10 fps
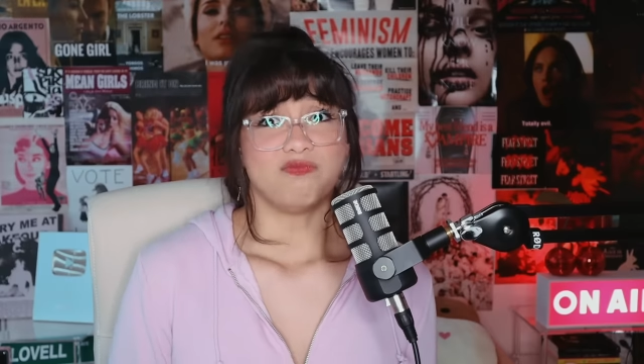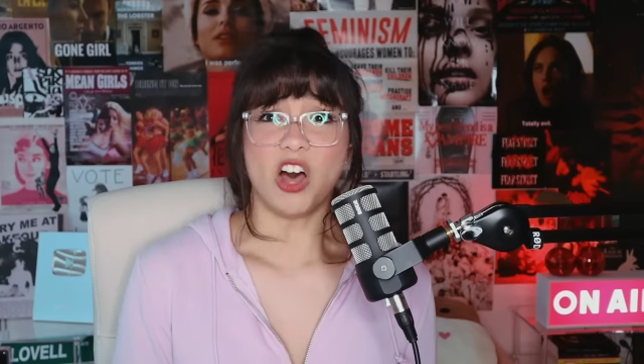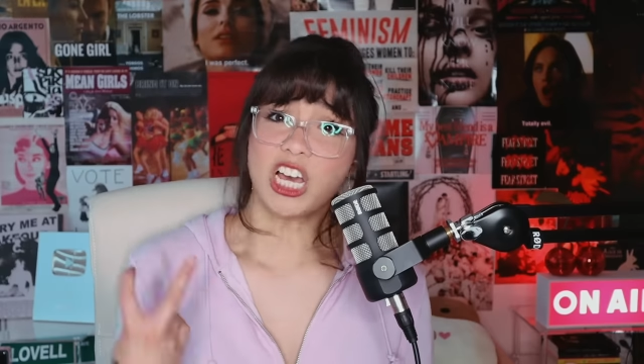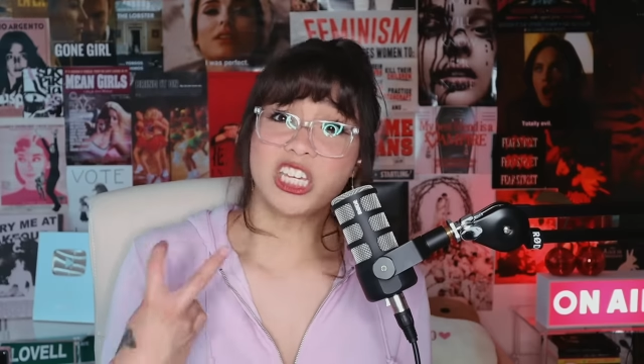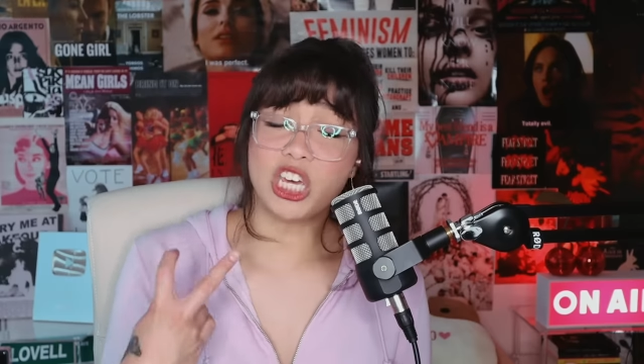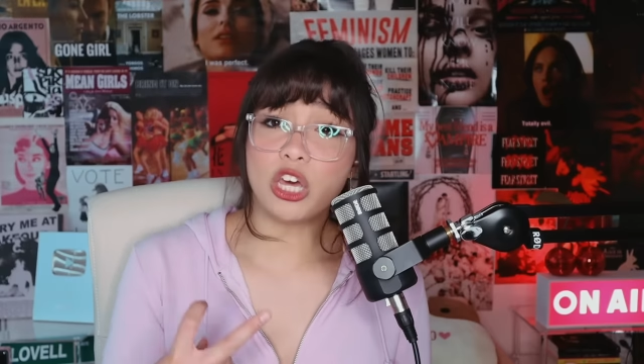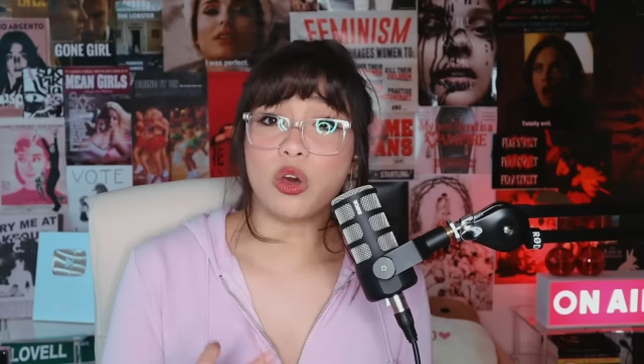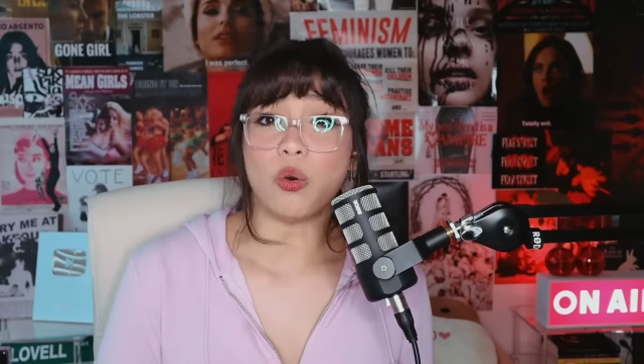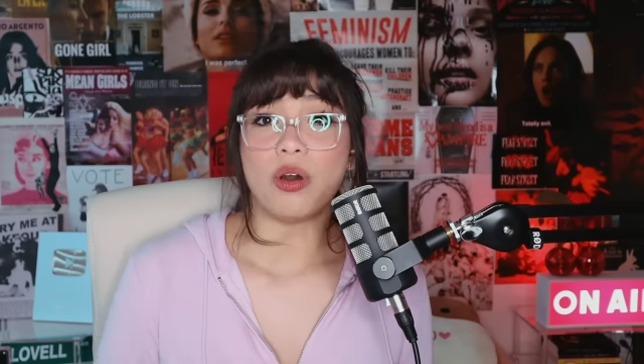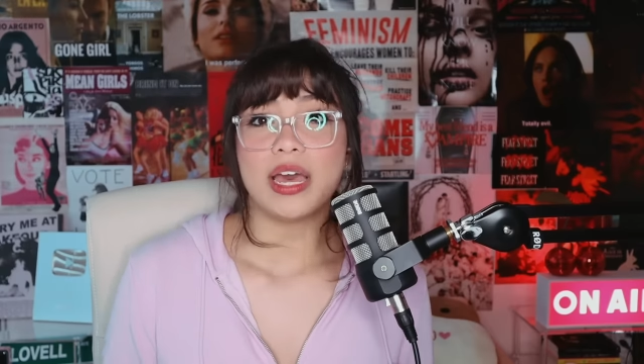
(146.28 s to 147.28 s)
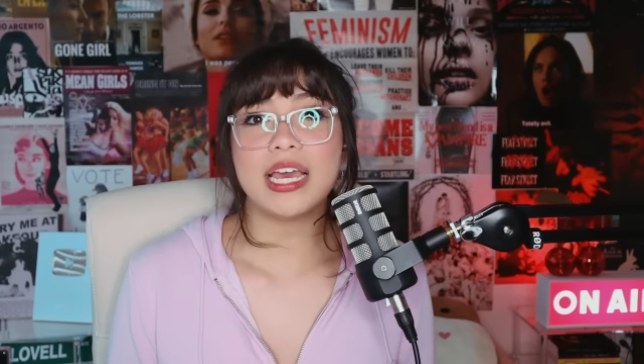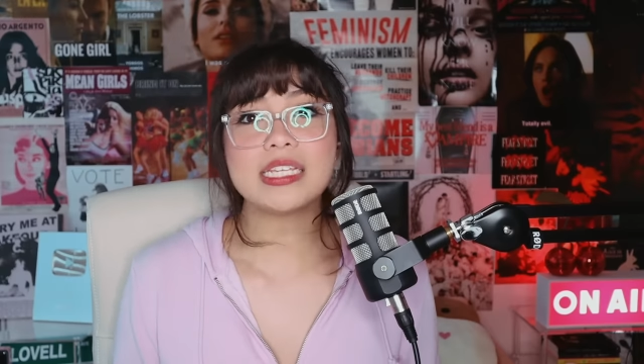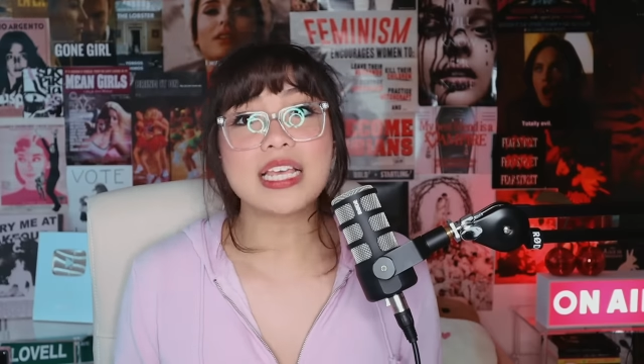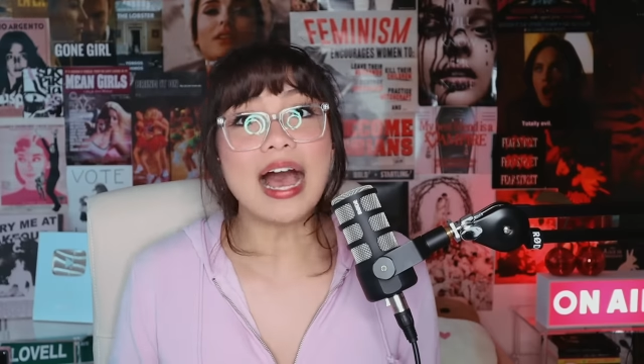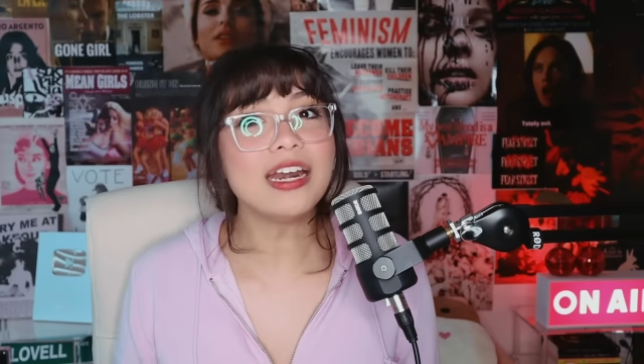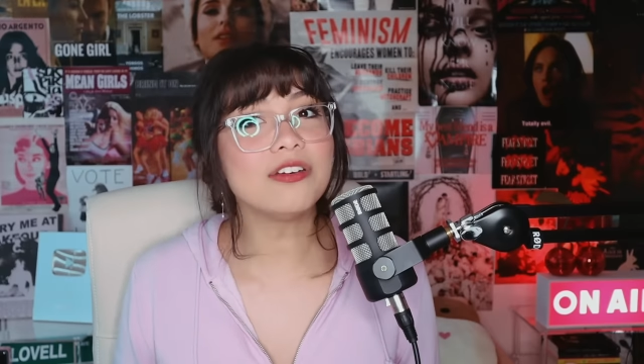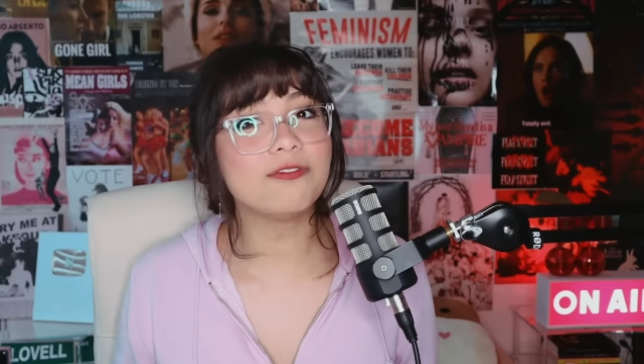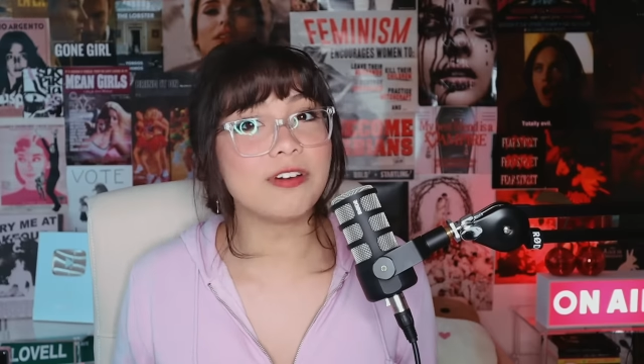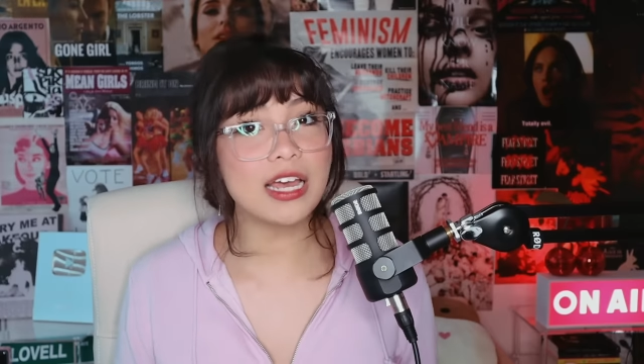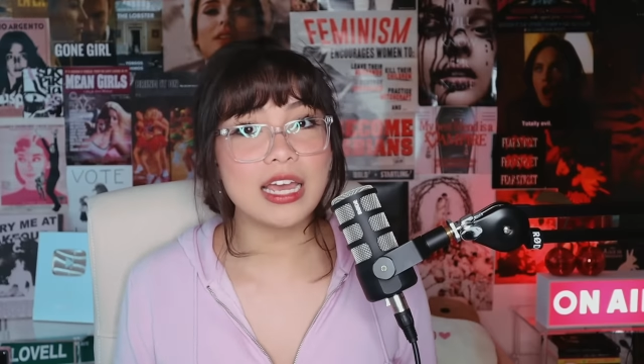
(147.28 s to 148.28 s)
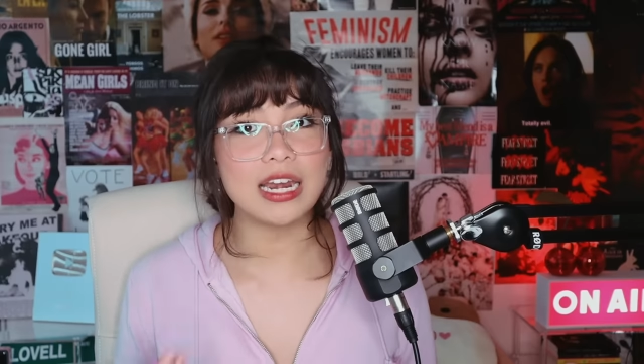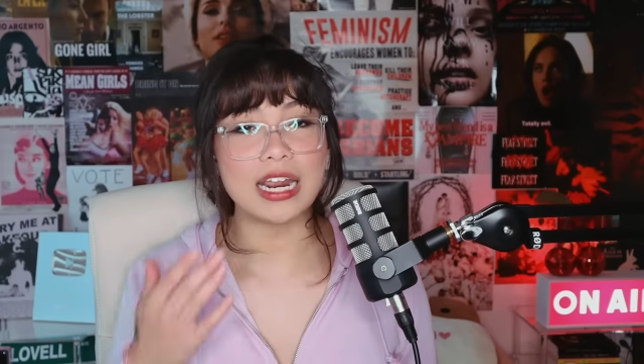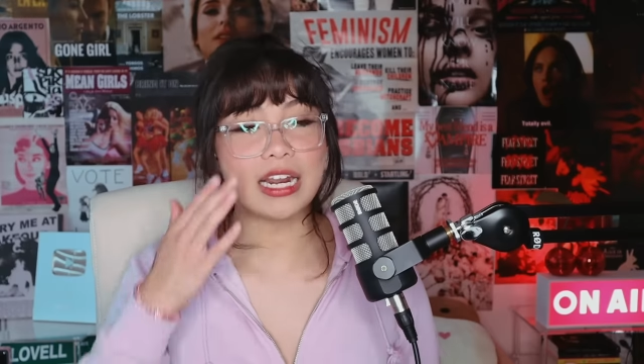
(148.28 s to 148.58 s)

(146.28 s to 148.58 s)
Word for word: fuck you, is kind of fun.